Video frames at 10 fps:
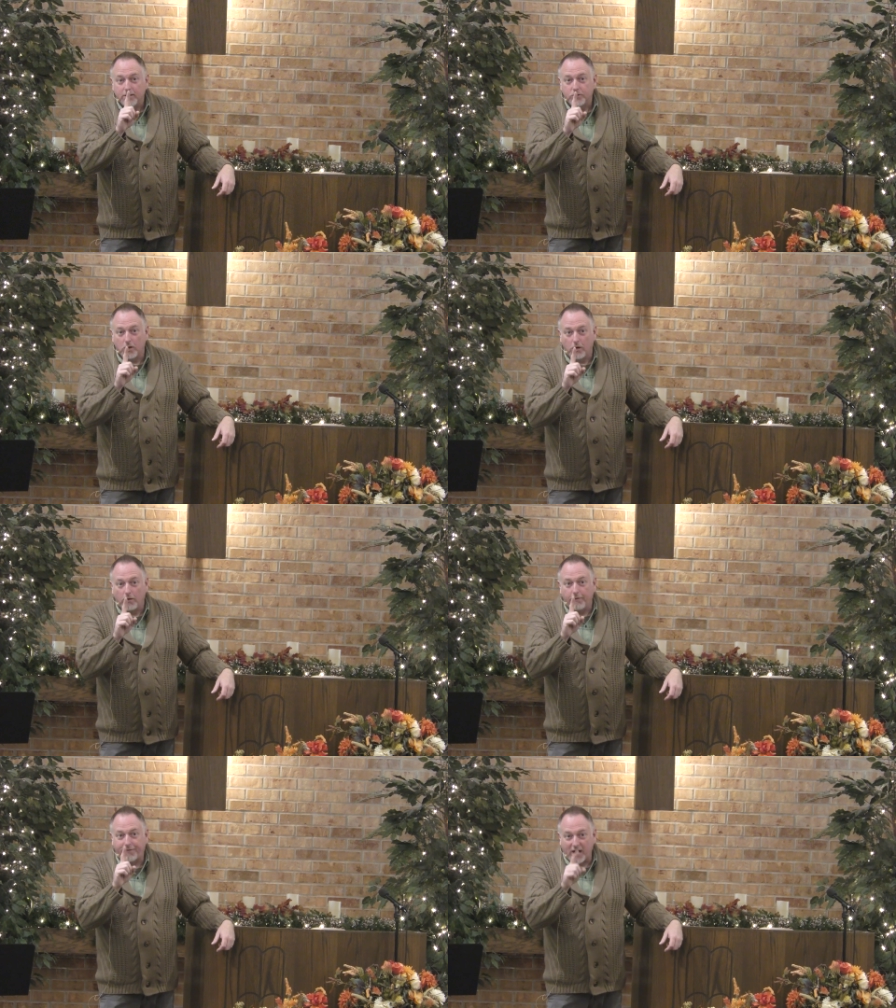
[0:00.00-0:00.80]

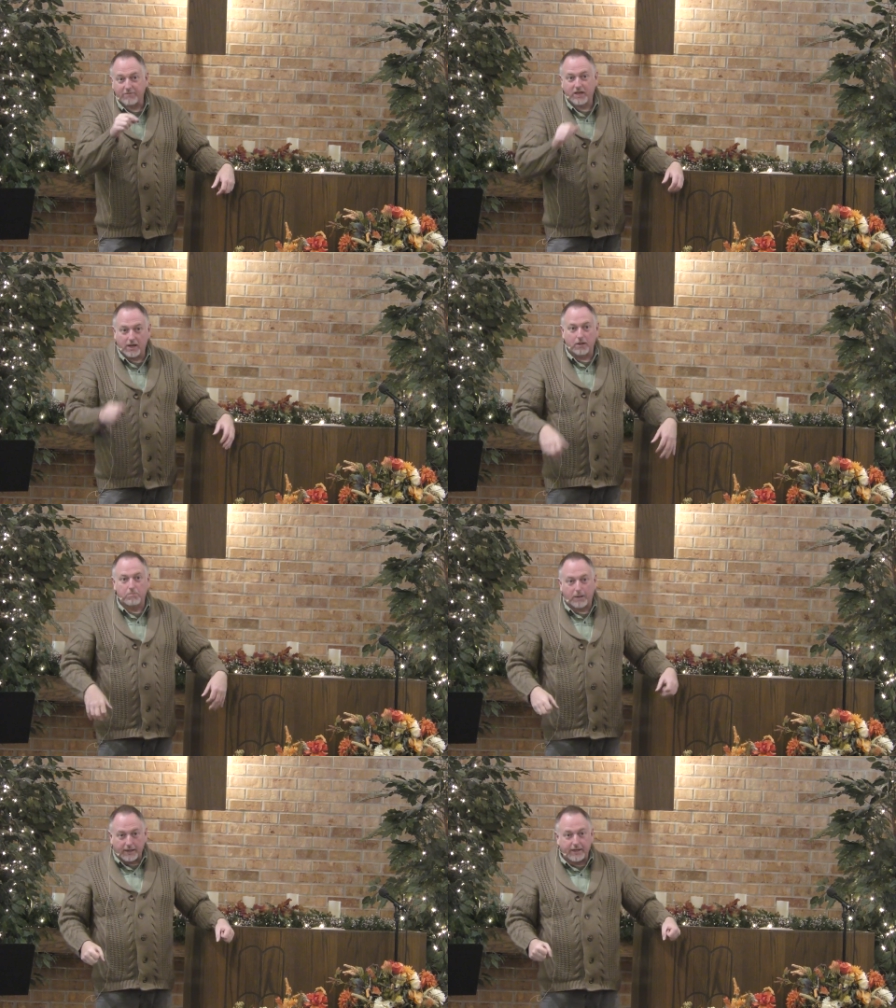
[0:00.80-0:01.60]
So five
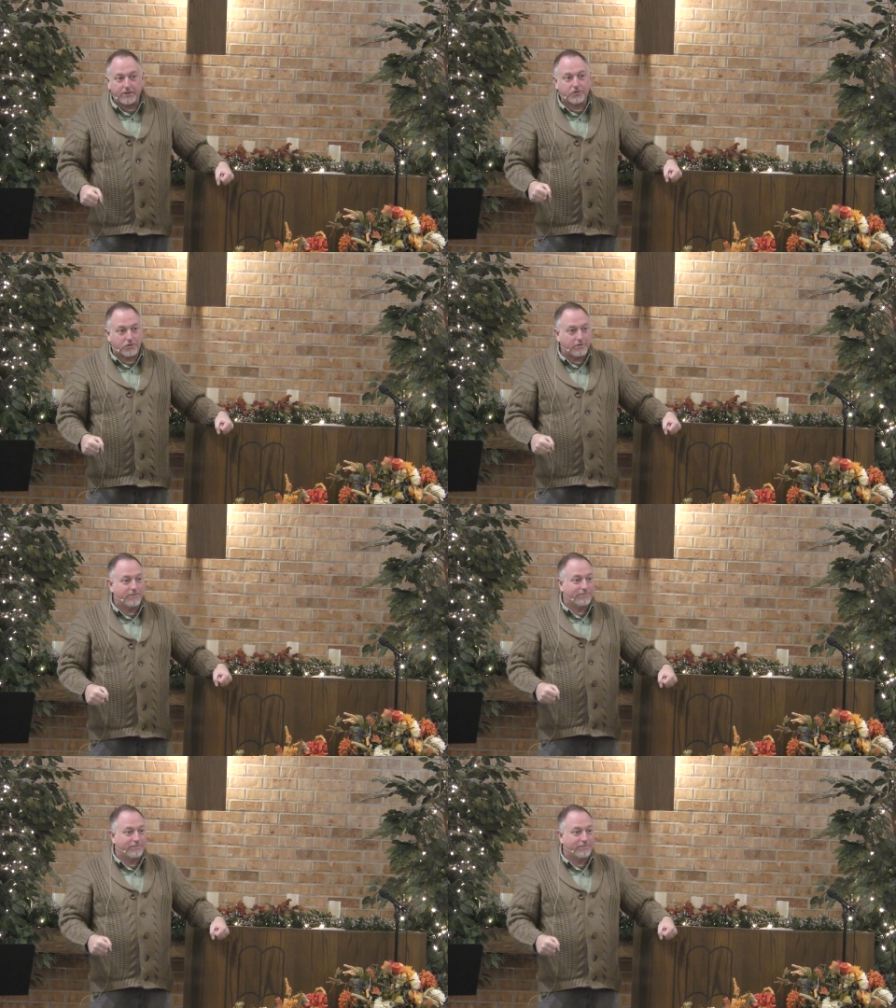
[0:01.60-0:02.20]
gallon buckets.